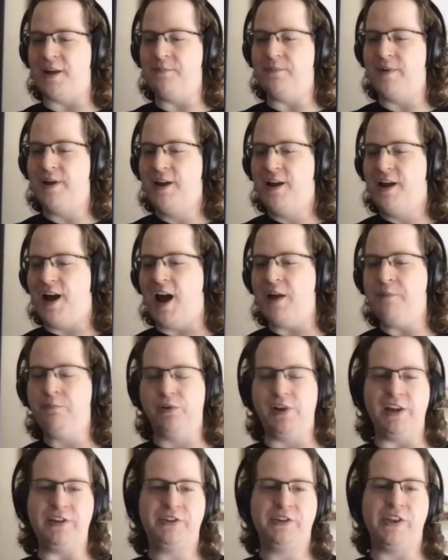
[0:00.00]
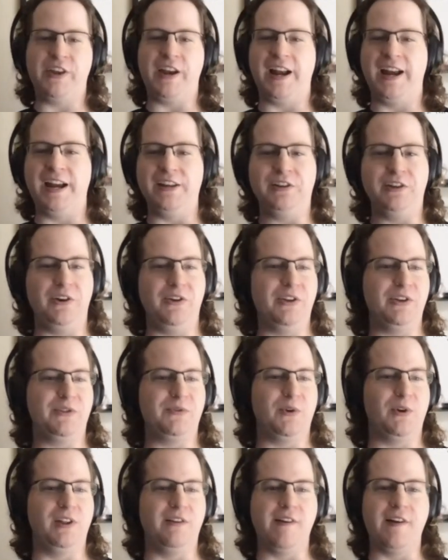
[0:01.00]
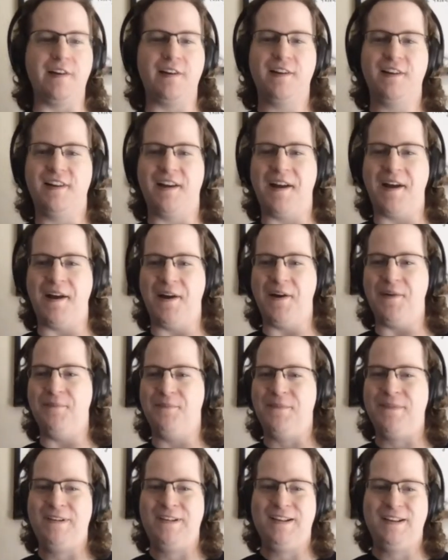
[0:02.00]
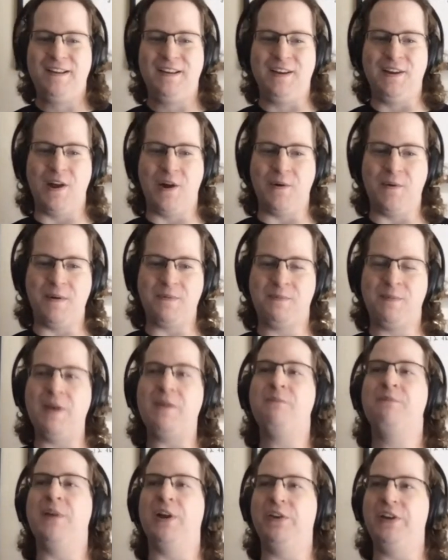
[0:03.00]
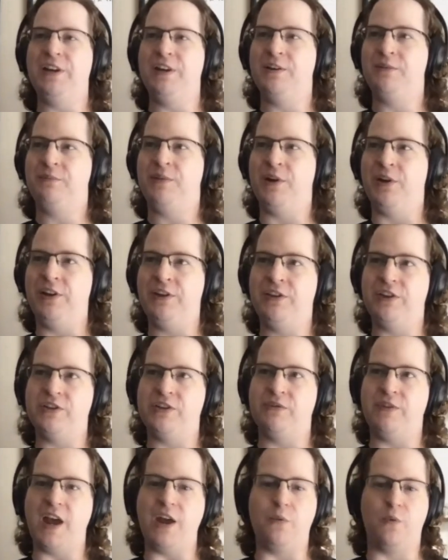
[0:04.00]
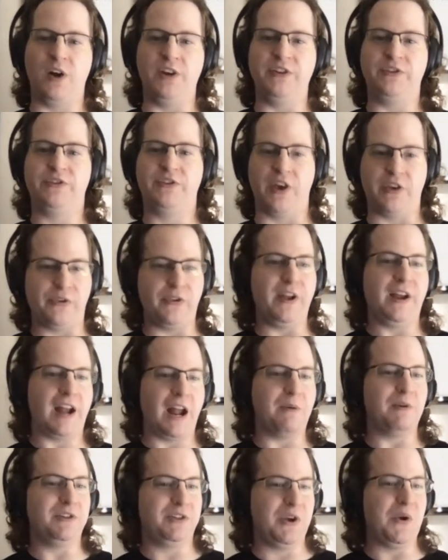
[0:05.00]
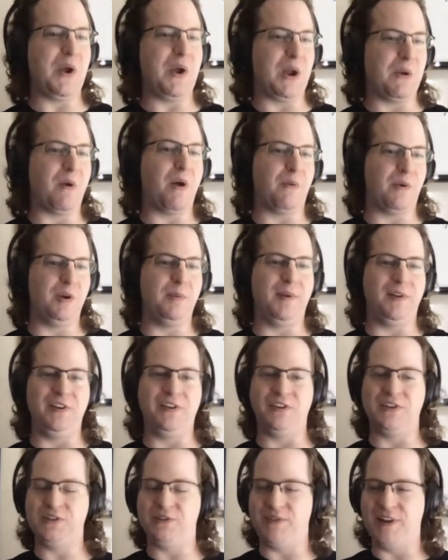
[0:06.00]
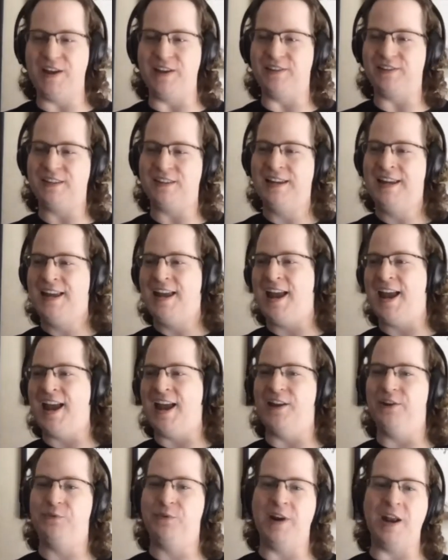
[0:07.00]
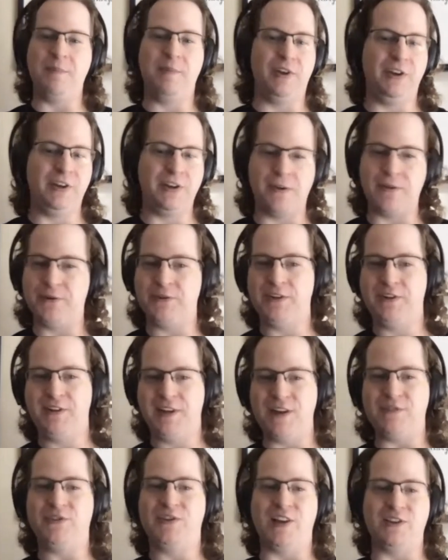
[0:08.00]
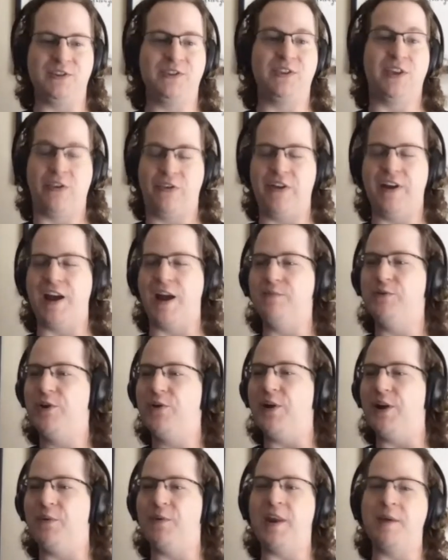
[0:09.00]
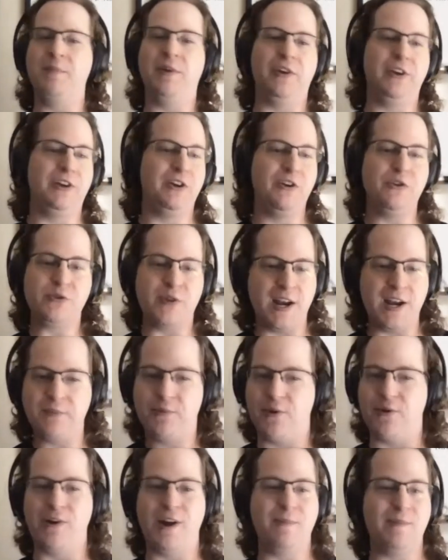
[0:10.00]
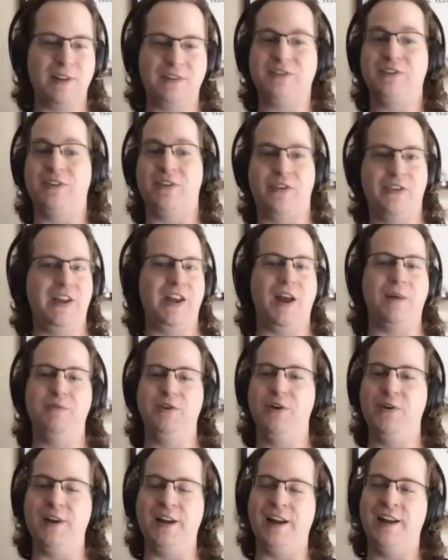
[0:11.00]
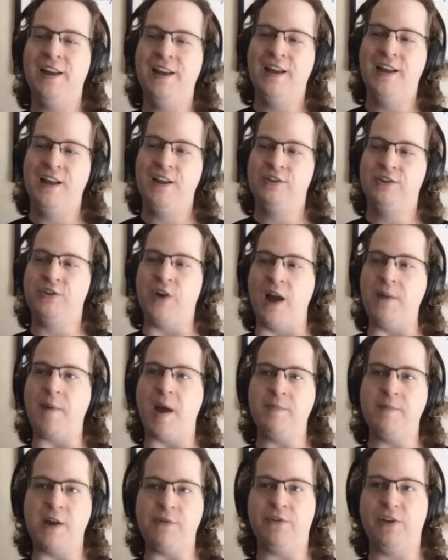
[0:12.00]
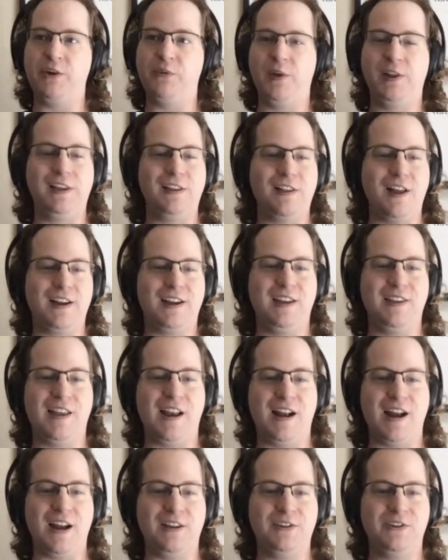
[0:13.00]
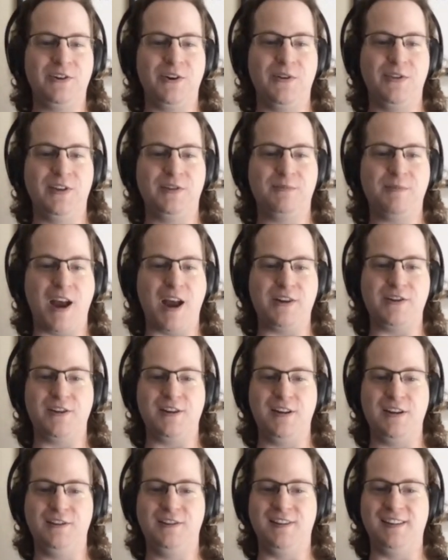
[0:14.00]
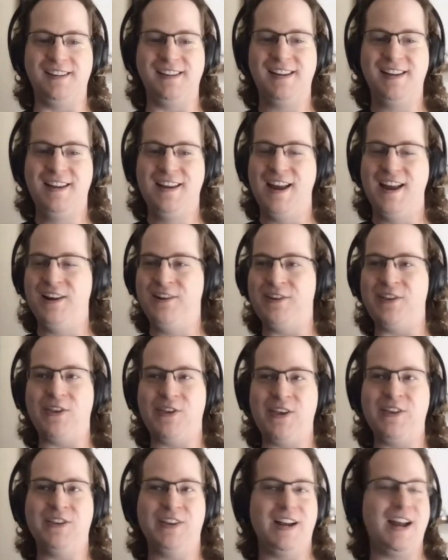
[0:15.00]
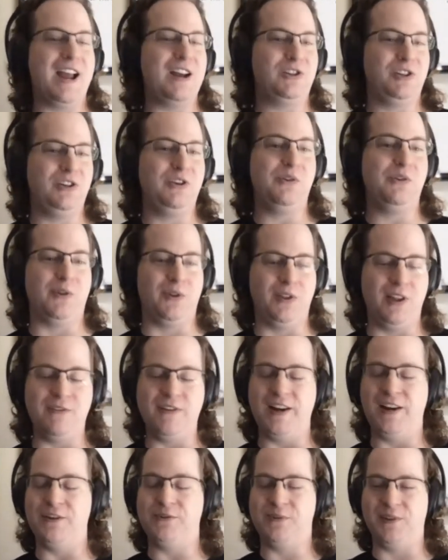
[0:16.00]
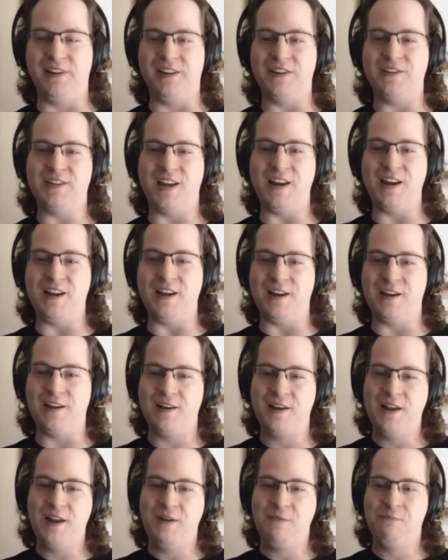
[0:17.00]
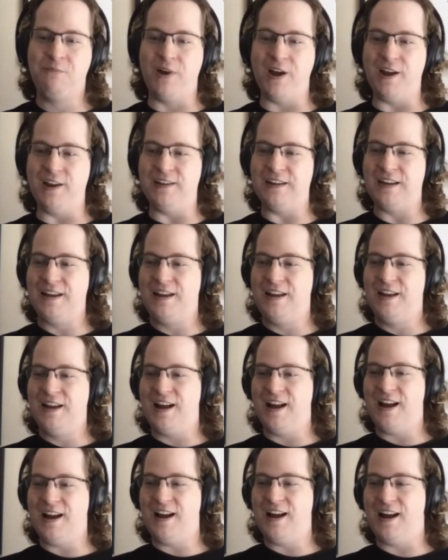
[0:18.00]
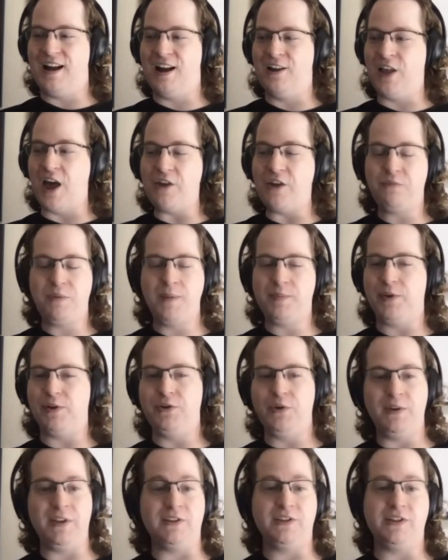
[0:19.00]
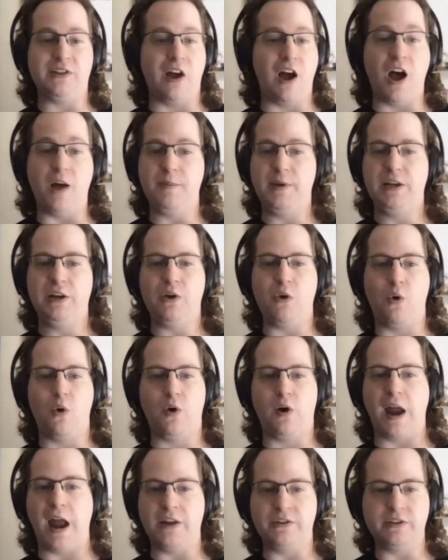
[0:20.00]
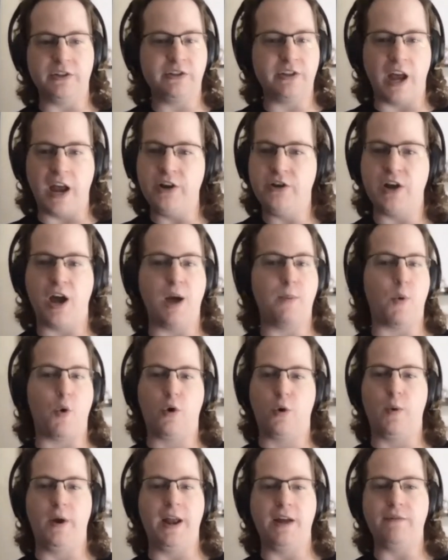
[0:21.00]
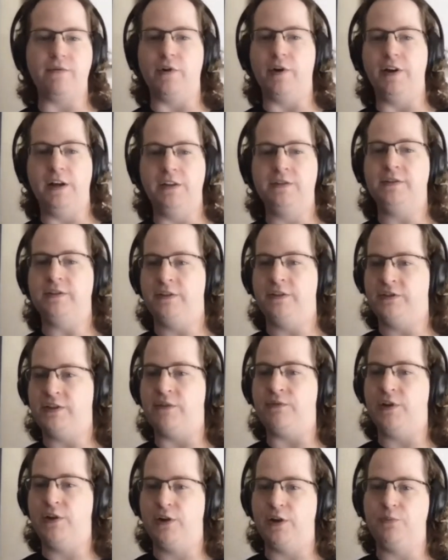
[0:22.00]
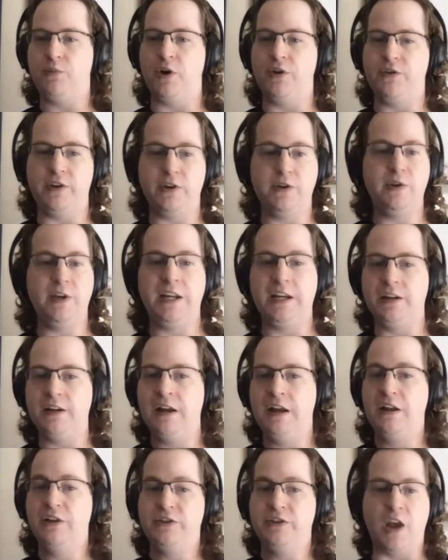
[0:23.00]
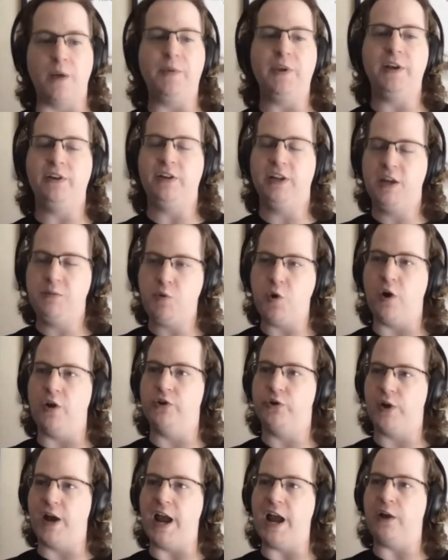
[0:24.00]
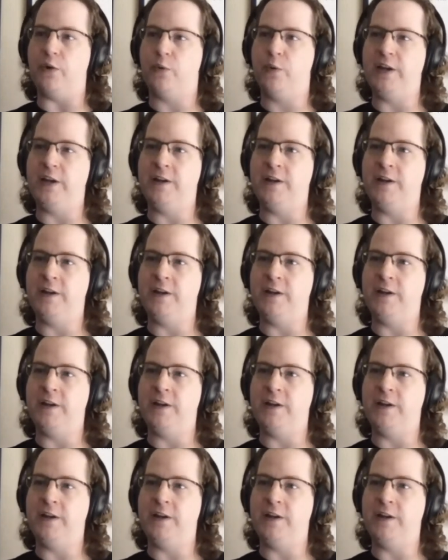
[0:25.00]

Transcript: I'm I'm blessed that I get to do this for a living. Um, you know, building building this event was the thing I was doing while we were building this event. And when I'm building other CTFs, that's the thing I'm doing. When I'm building a new training program, that's the thing I'm doing. So I'm I'm definitely really lucky that I got to turn this passion into into the thing that I actually do for a living, and it's really exciting. But a lot of people are doing this as a hobby or as a side job or whatever, and it's it's definitely a good point that you need something to keep you on track.